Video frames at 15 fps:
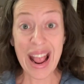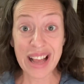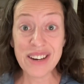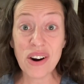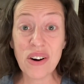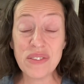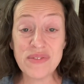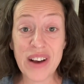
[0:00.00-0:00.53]
And
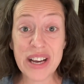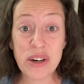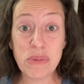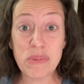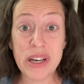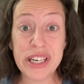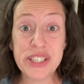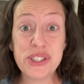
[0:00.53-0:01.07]
our final
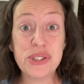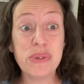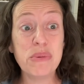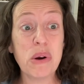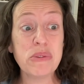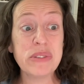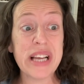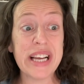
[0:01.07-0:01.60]
running shoe
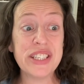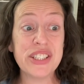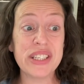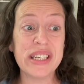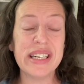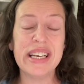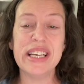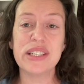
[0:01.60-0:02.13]

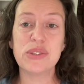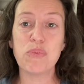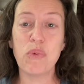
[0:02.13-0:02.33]
rotation is